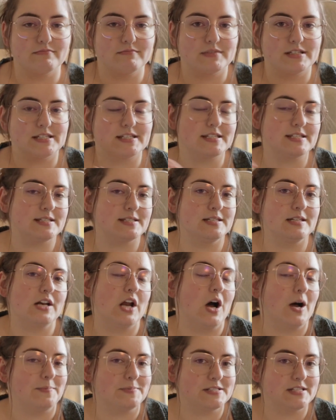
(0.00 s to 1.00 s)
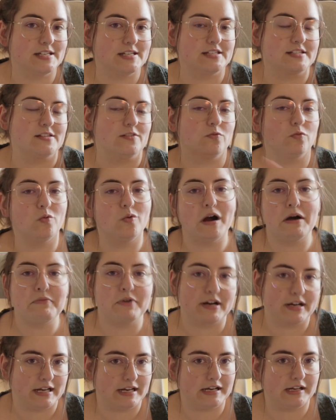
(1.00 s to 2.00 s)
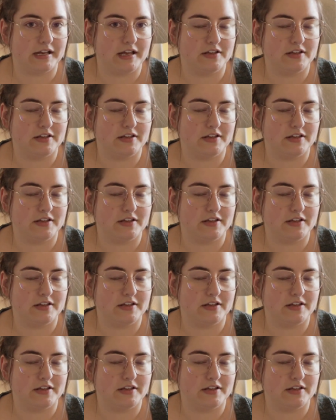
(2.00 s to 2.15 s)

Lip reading: synopsis of what we're getting